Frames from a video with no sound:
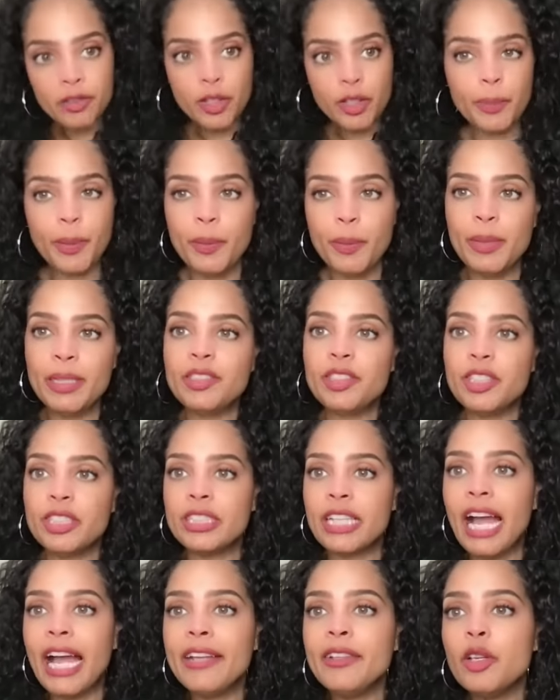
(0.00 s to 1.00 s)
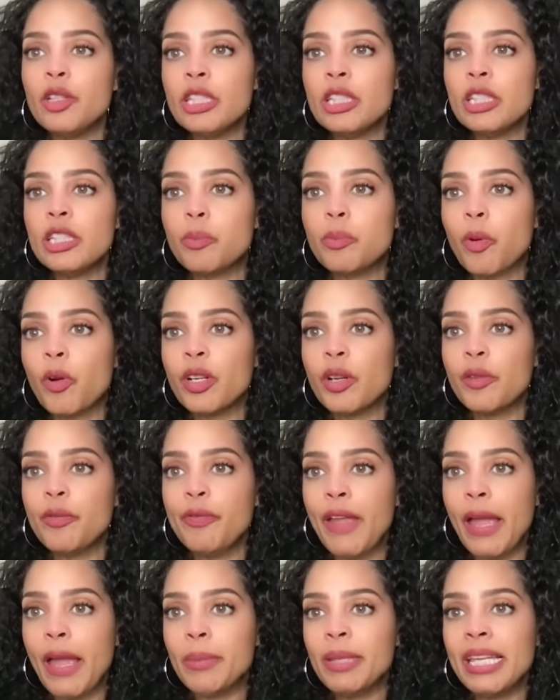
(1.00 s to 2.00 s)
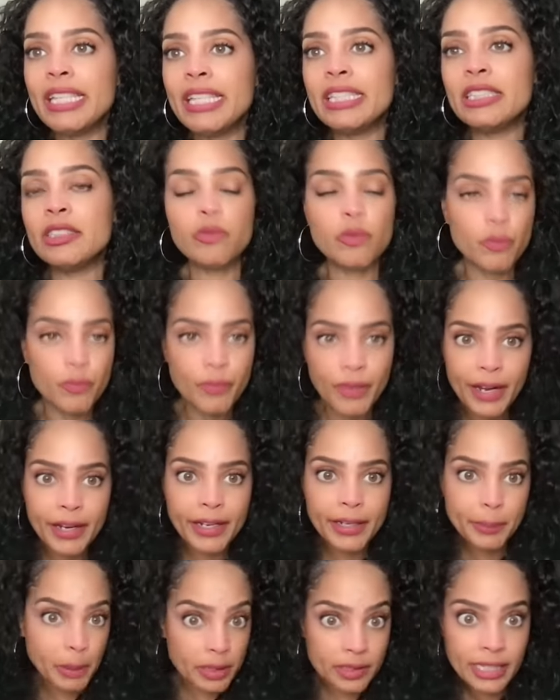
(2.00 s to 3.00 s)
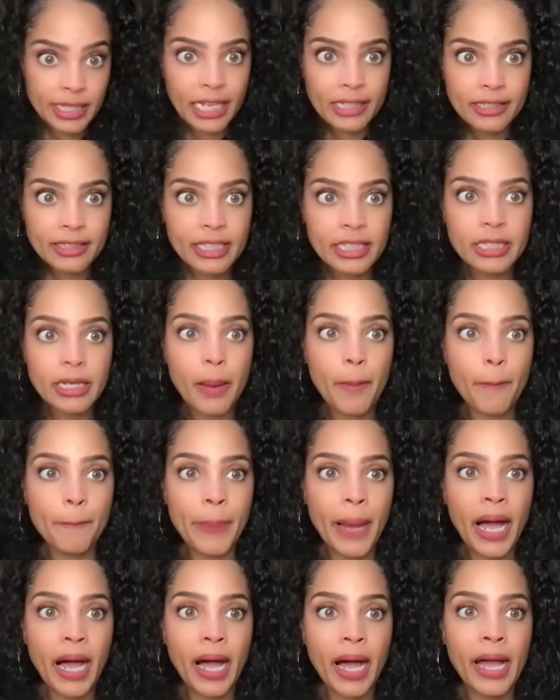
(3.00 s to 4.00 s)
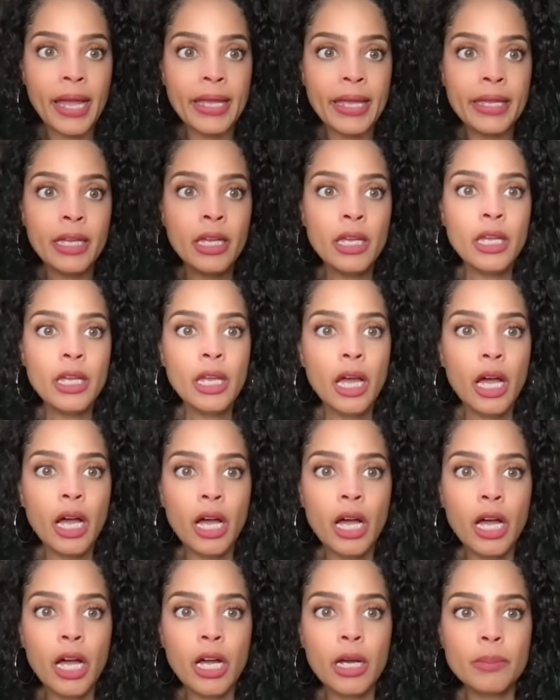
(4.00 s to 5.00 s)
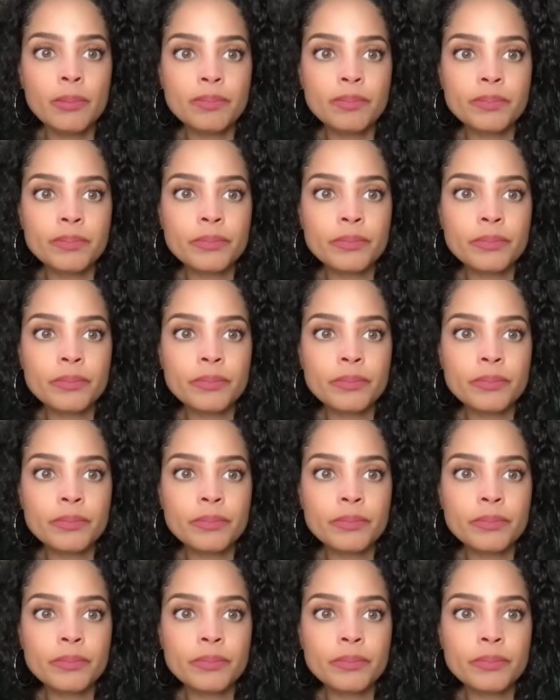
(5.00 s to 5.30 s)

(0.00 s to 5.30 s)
their permission. I know that the royal family is very protected by the